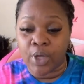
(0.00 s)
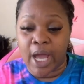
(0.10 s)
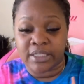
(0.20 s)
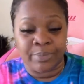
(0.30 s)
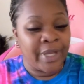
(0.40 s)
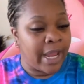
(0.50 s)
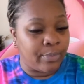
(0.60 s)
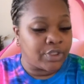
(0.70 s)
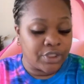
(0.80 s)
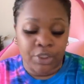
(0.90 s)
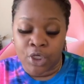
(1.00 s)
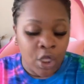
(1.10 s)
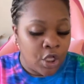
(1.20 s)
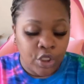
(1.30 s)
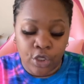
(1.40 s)
guys to be able to,
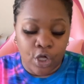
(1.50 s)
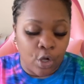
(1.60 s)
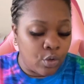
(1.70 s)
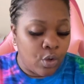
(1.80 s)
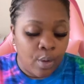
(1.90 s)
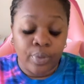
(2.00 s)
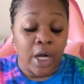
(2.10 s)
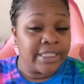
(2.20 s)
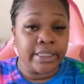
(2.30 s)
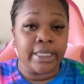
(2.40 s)
you know, price it.